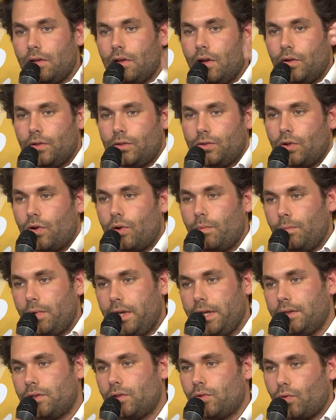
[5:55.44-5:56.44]
also
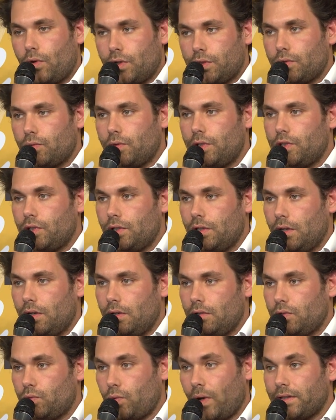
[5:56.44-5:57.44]
complete
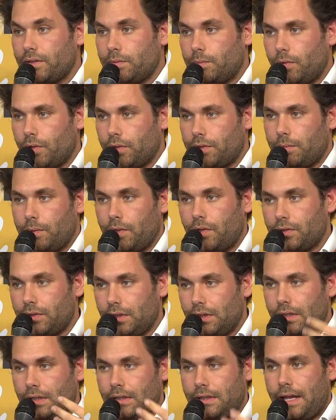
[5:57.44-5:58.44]
cross-regional transports, because
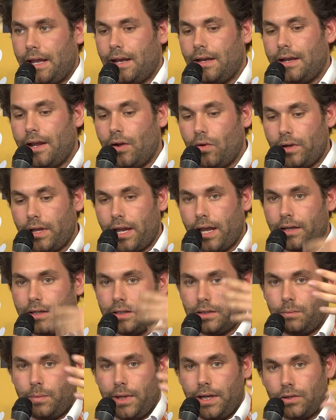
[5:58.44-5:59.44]
until then they only had
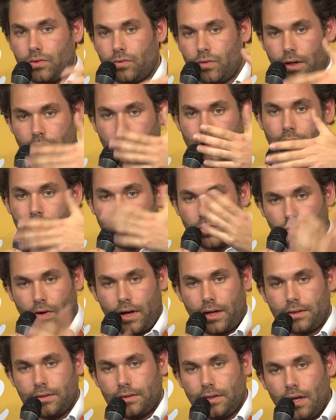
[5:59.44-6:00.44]
these big
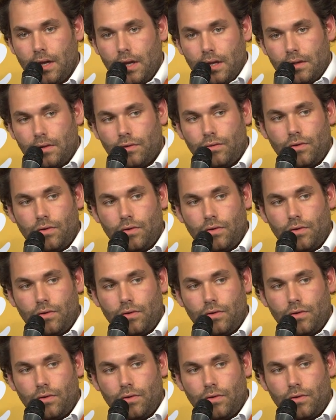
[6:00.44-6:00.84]
trucks, the